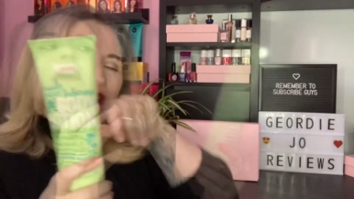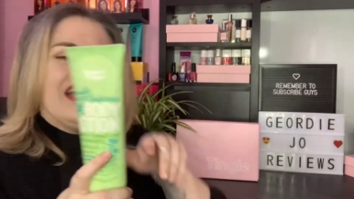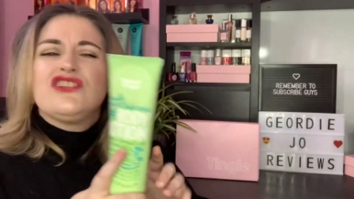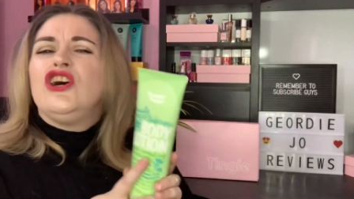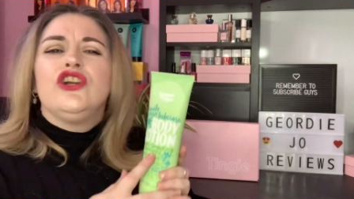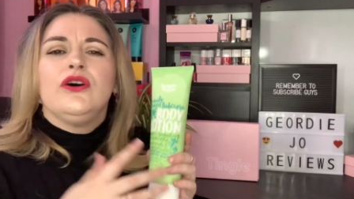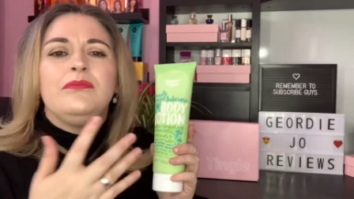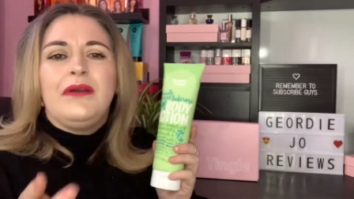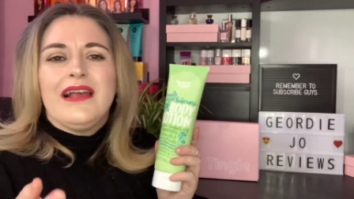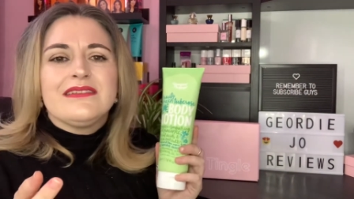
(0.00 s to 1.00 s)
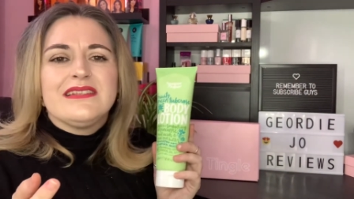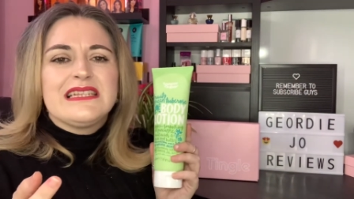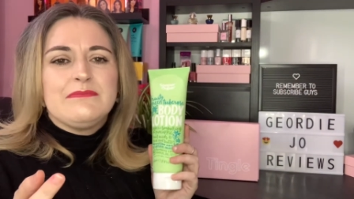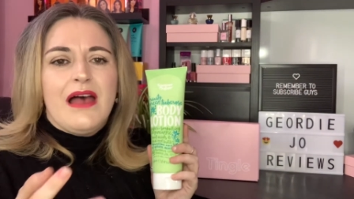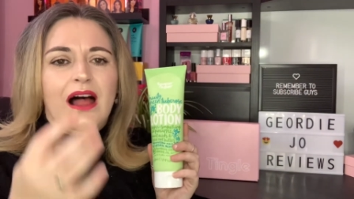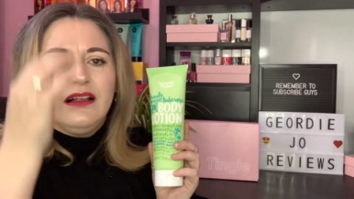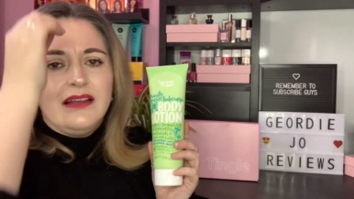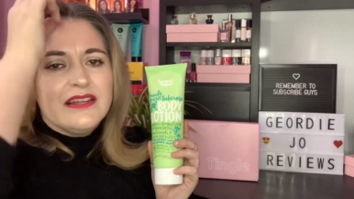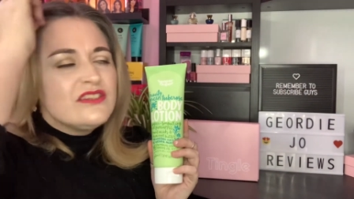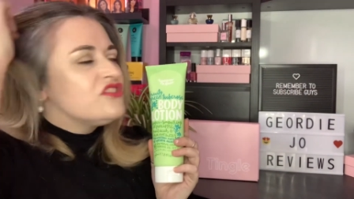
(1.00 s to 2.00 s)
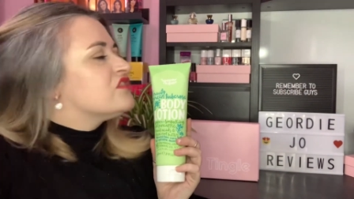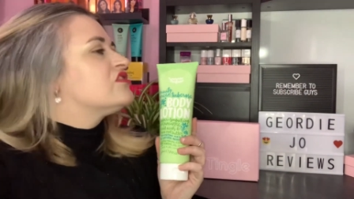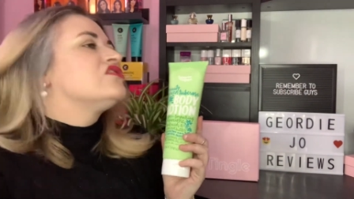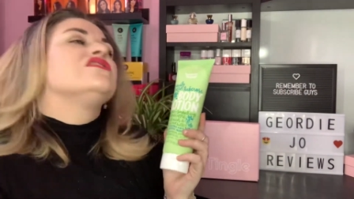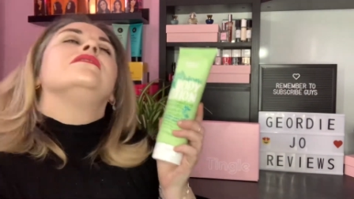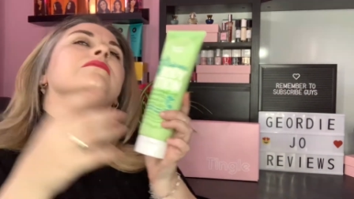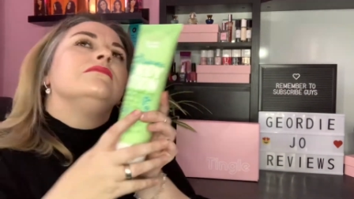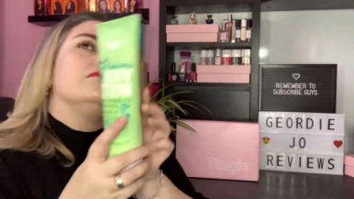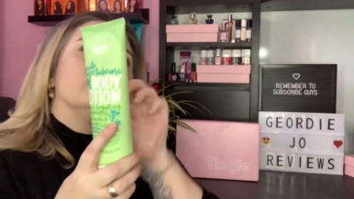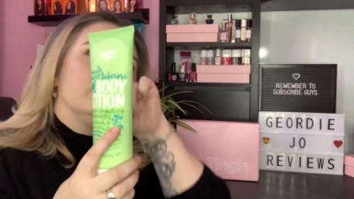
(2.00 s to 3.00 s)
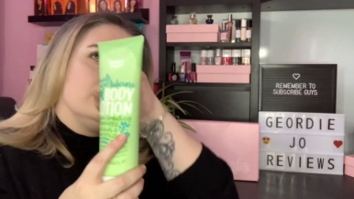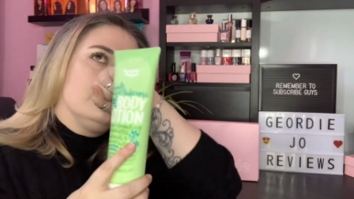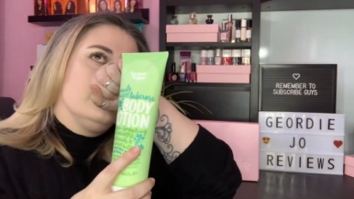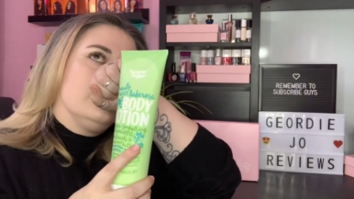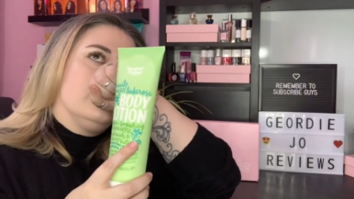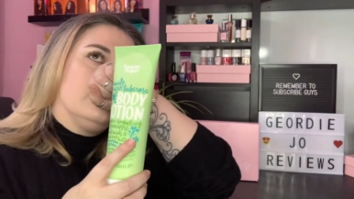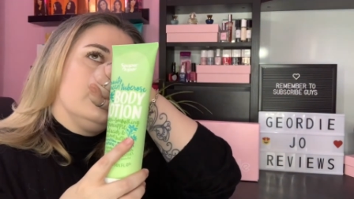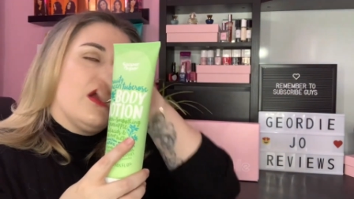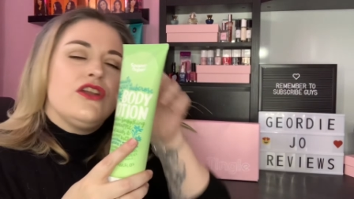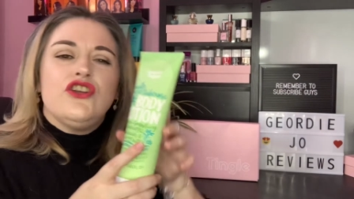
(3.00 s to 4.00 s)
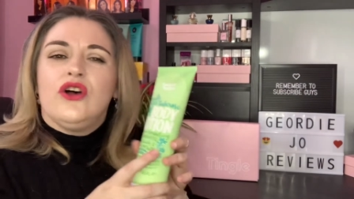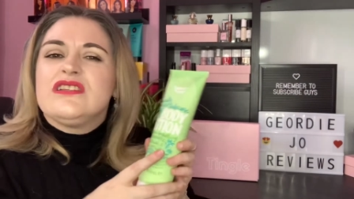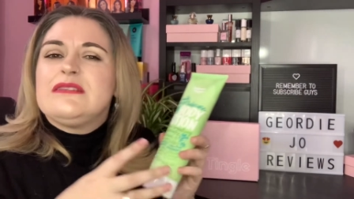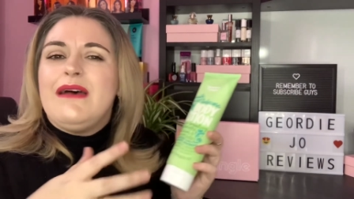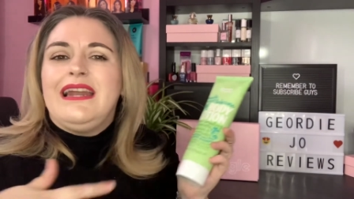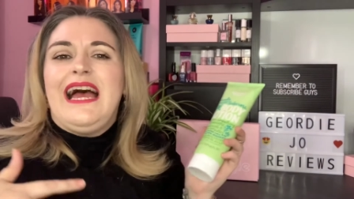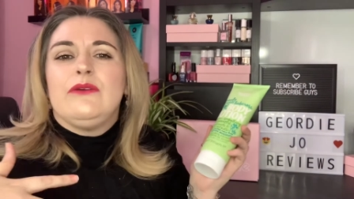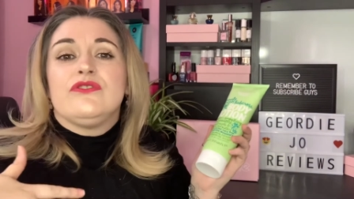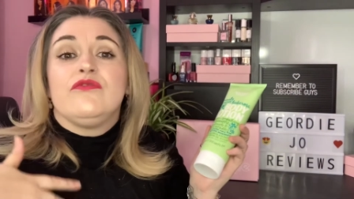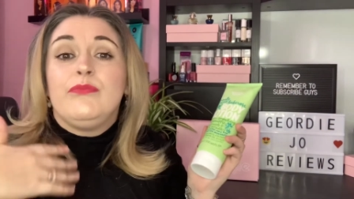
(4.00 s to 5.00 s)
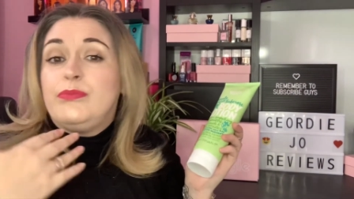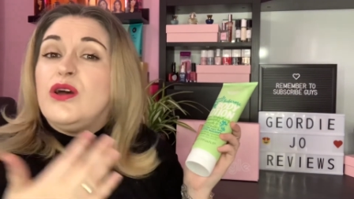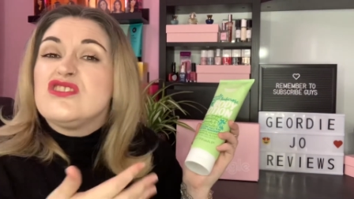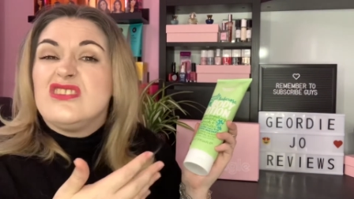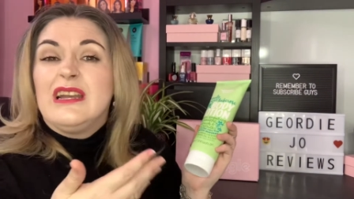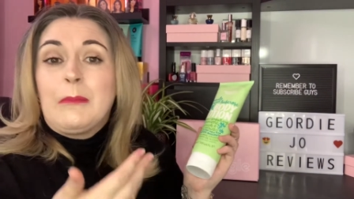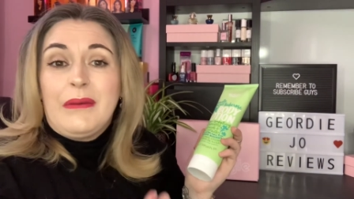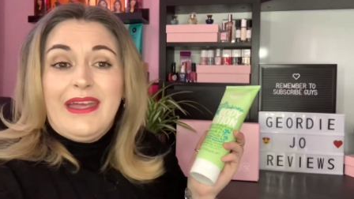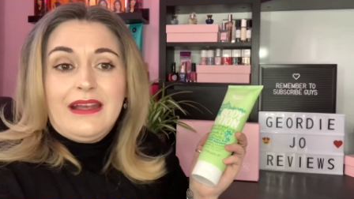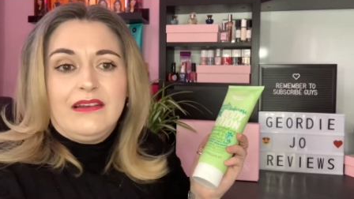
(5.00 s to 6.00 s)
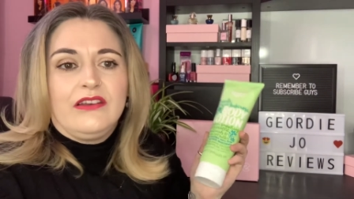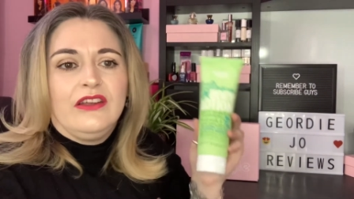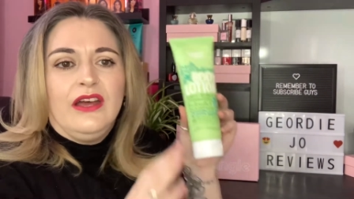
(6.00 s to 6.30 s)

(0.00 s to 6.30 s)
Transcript: It's not an unpleasant smell. It's just not a smell I would have personally picked.